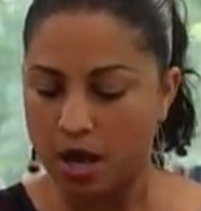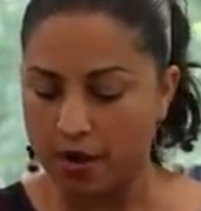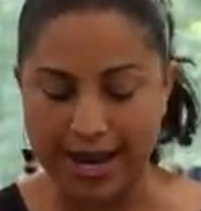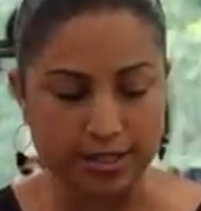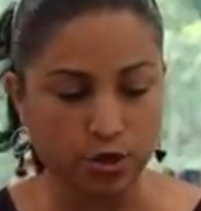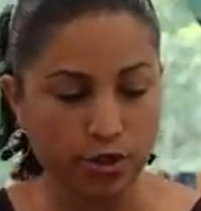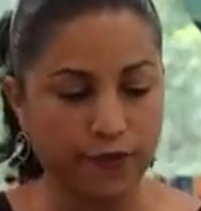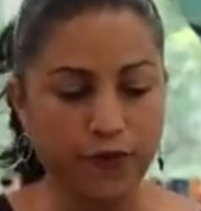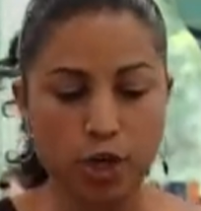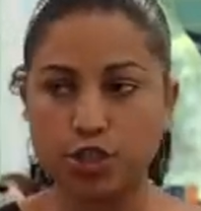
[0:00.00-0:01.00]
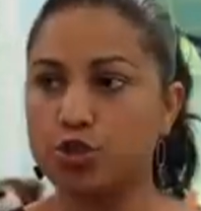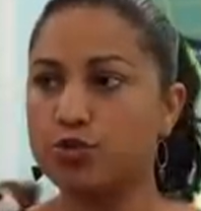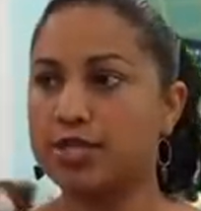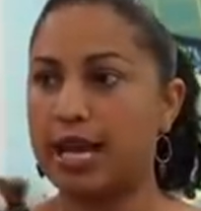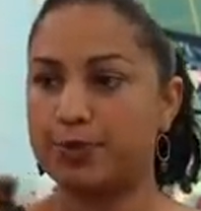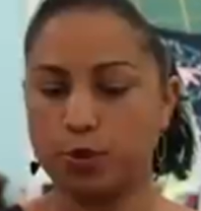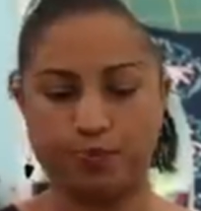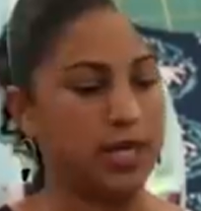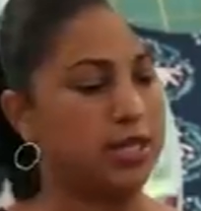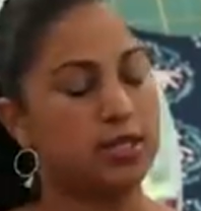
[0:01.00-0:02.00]
All right, so the first two steps would
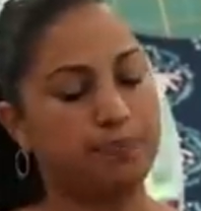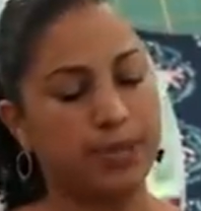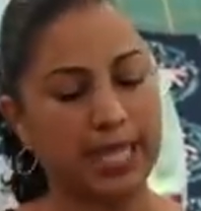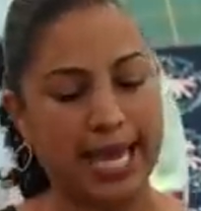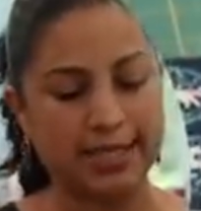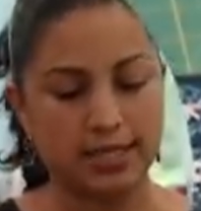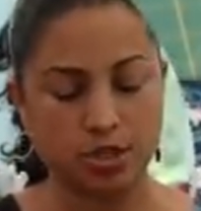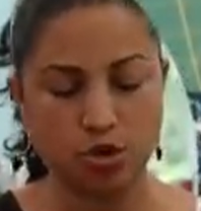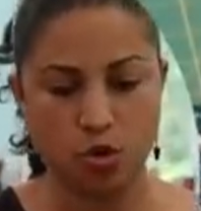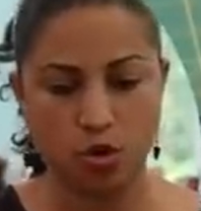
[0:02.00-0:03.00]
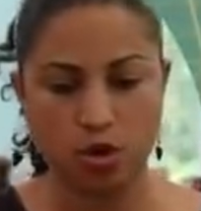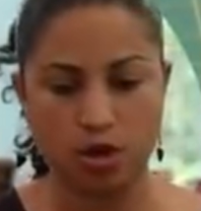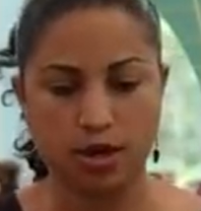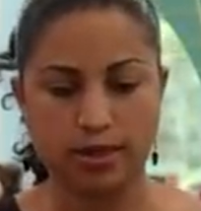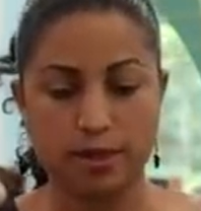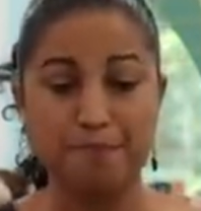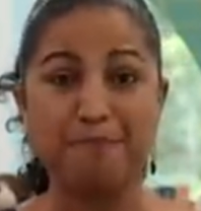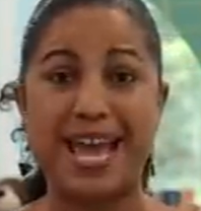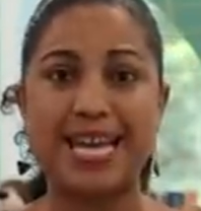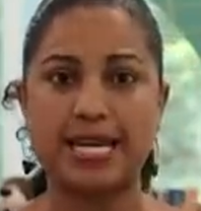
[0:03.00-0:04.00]
be to place your the
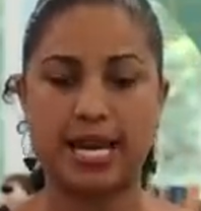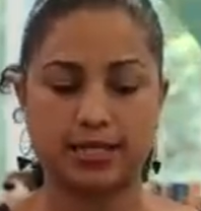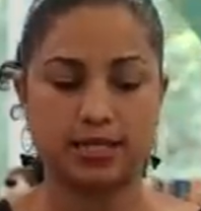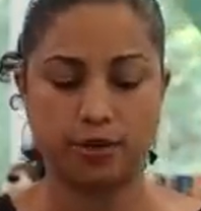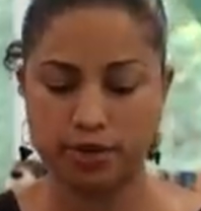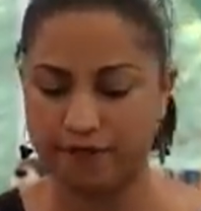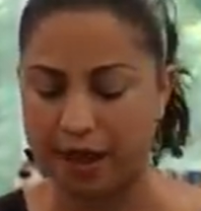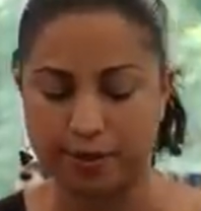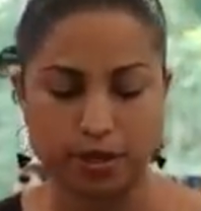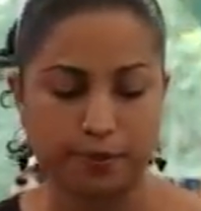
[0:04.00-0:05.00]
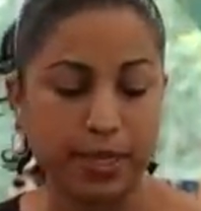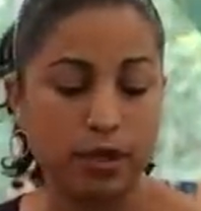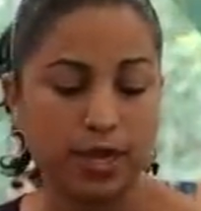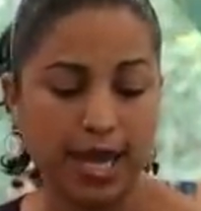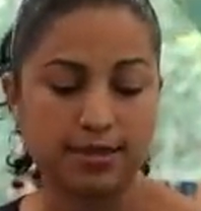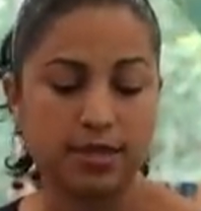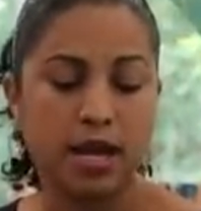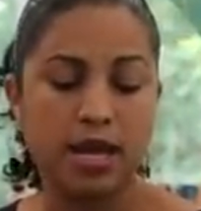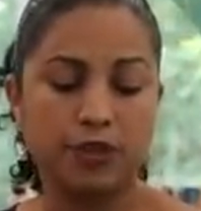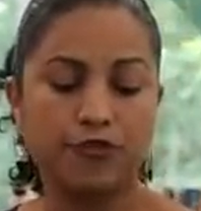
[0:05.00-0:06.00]
main exterior fabric of the pillowcase
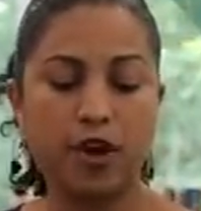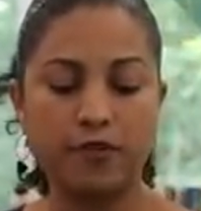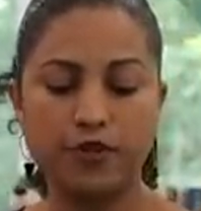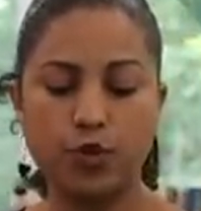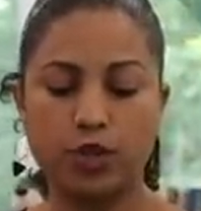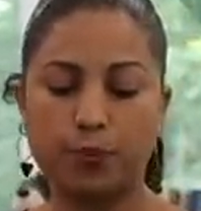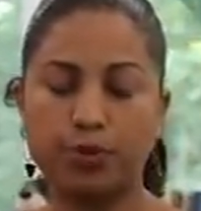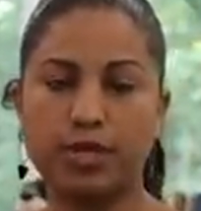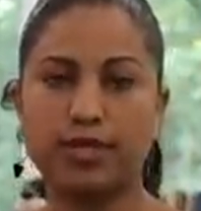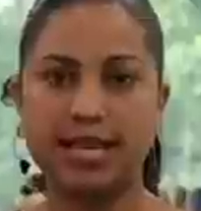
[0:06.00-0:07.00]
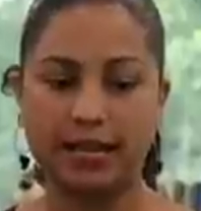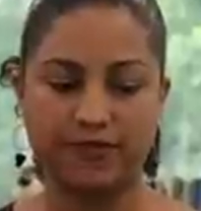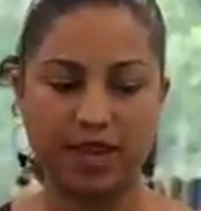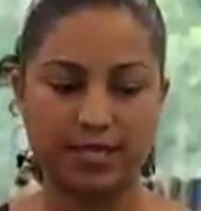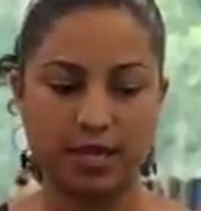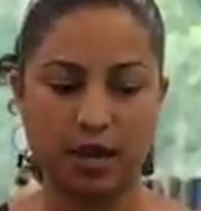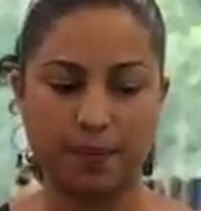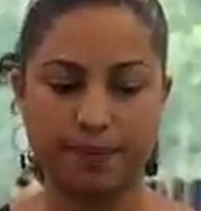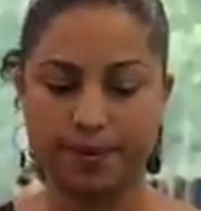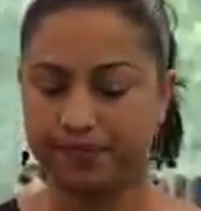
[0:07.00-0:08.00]
in front of you with the pretty side facing
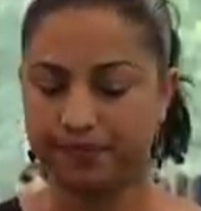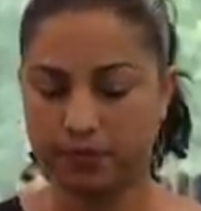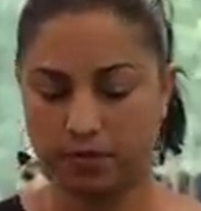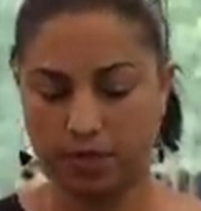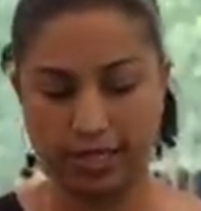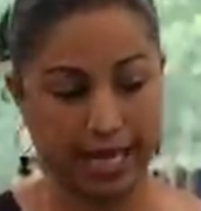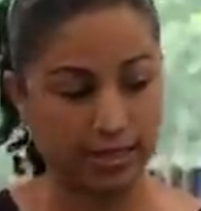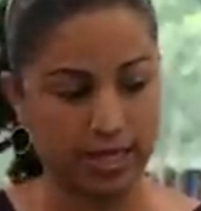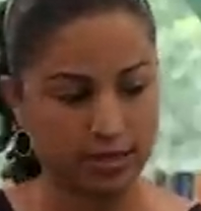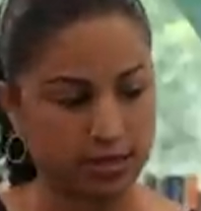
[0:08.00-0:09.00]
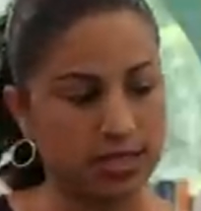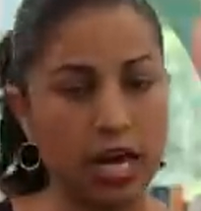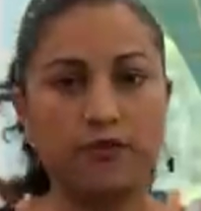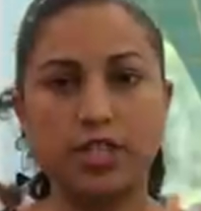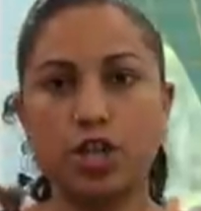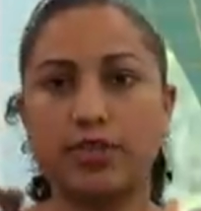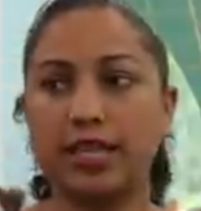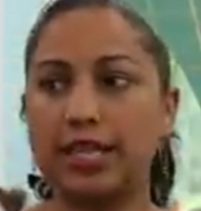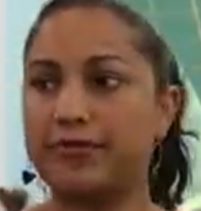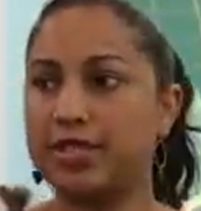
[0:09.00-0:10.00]
up like this, selvage on the
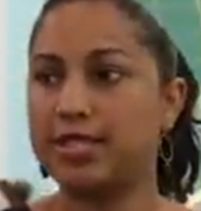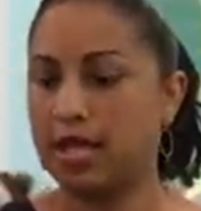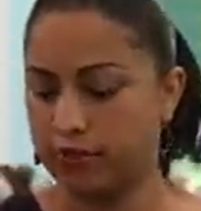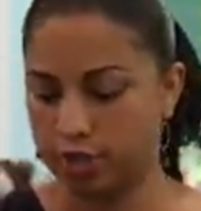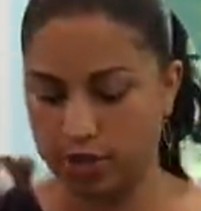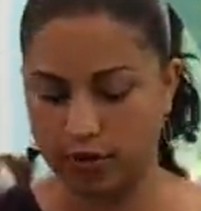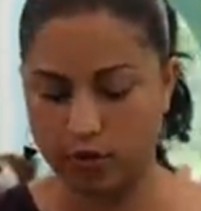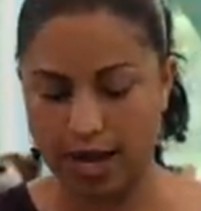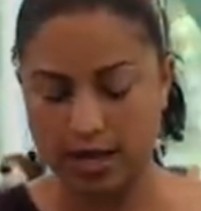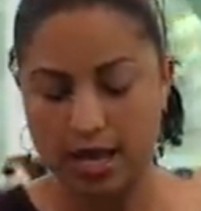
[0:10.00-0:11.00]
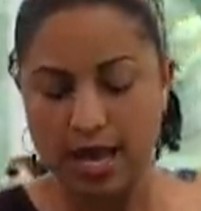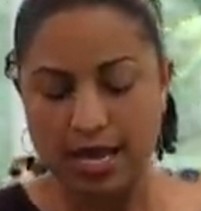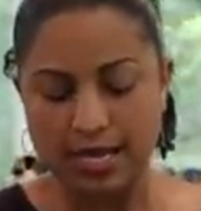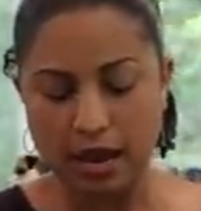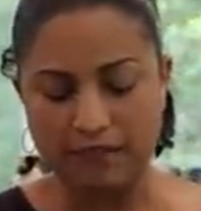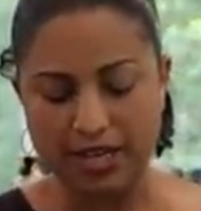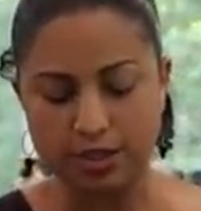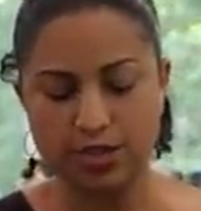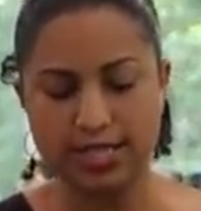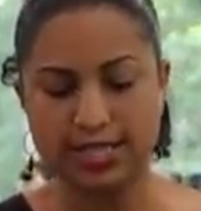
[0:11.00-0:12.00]
left and selvage on the right. Now if I
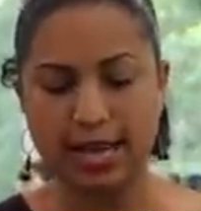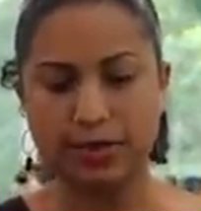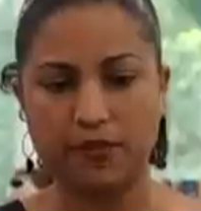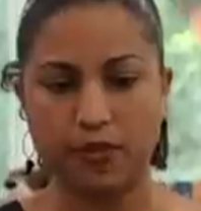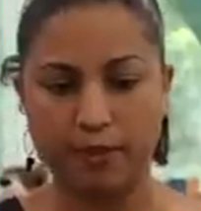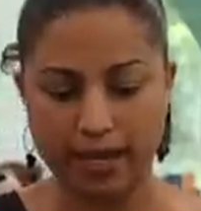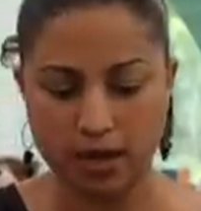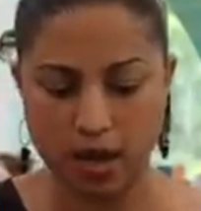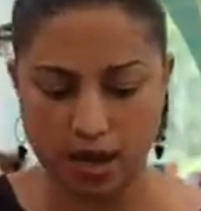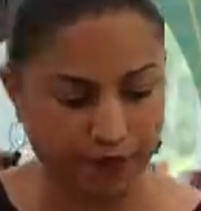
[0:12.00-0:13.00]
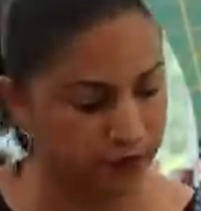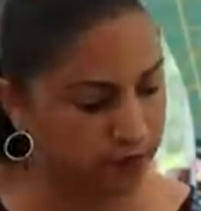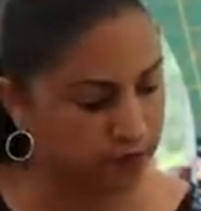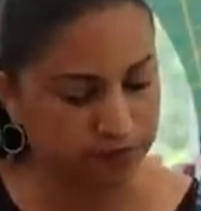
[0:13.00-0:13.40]
do the same thing for my cuff,